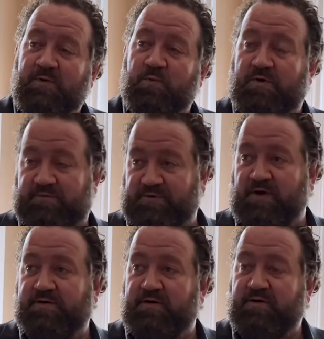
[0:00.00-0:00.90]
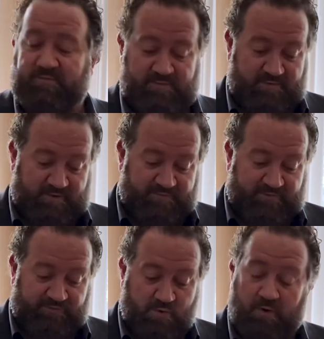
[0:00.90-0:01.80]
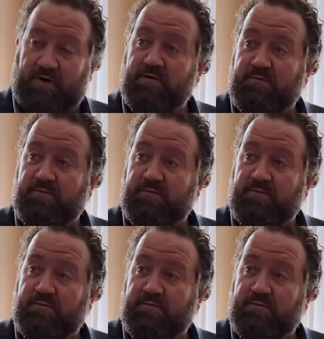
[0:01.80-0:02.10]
Well, forgotten art of the score,